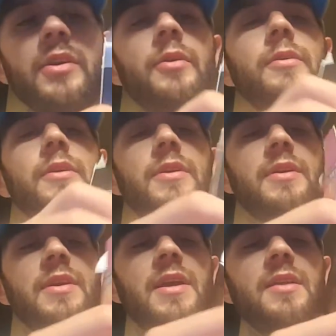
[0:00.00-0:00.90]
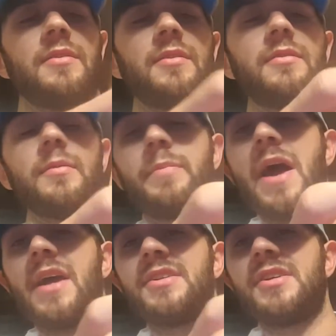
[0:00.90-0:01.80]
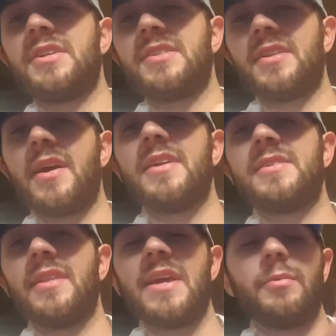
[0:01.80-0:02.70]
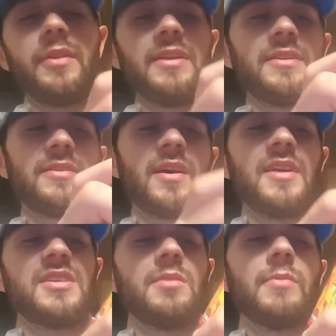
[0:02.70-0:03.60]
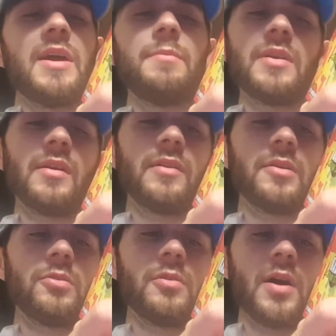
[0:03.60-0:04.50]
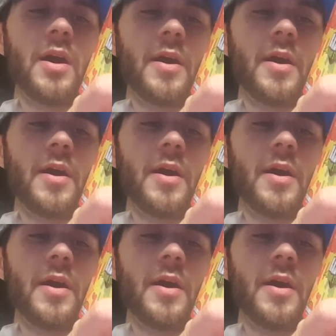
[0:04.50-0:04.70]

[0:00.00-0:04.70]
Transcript: know. And the packaging is nice, the labeling is nice. It might be a little